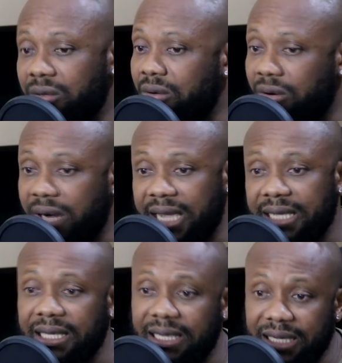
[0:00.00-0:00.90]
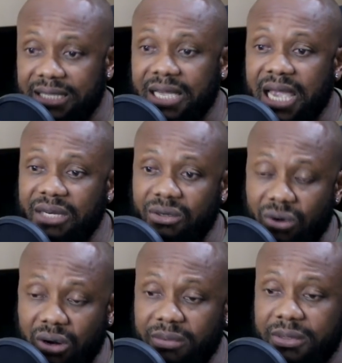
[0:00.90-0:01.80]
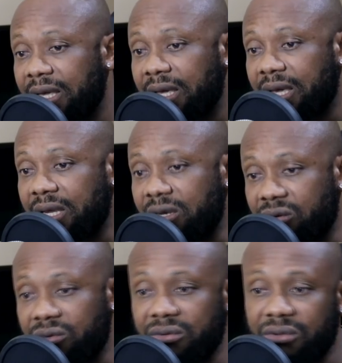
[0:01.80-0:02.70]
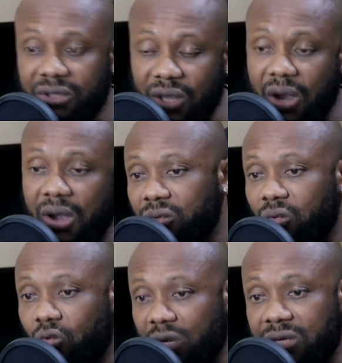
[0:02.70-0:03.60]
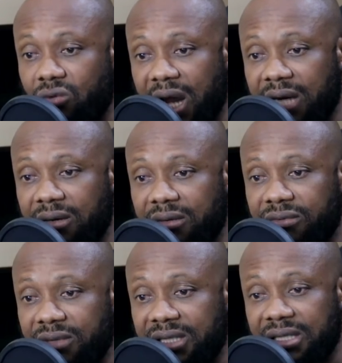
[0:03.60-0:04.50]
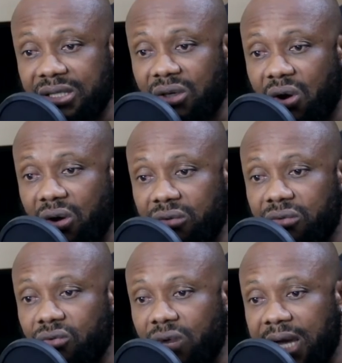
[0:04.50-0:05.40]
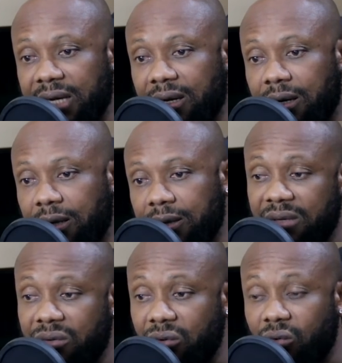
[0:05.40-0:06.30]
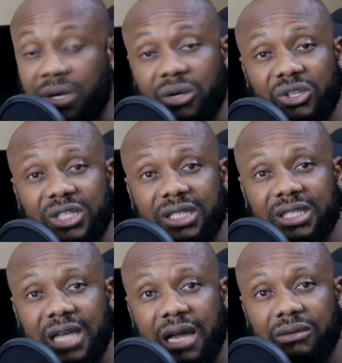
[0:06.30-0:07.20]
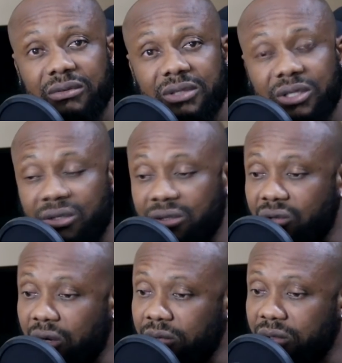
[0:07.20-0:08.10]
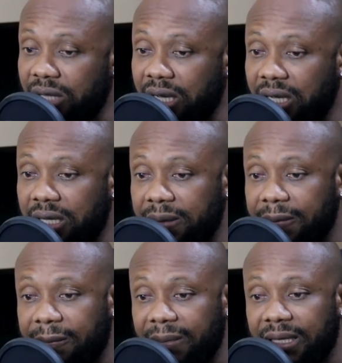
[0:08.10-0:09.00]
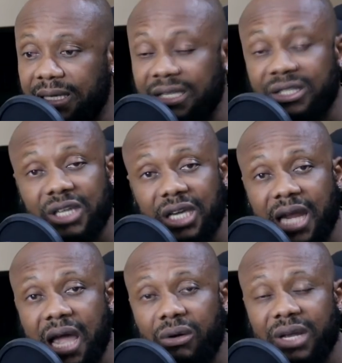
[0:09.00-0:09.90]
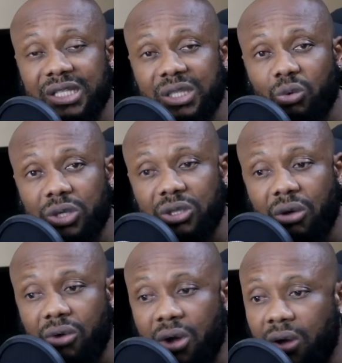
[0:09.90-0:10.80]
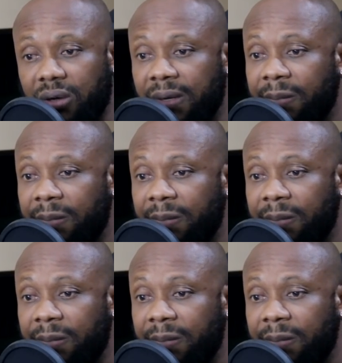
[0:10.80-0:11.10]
Alright, KSI dropped a new song with Randolph. This is called Red Alert. We're gonna check this out. Just dropped today. Let's check it out and see what's going on.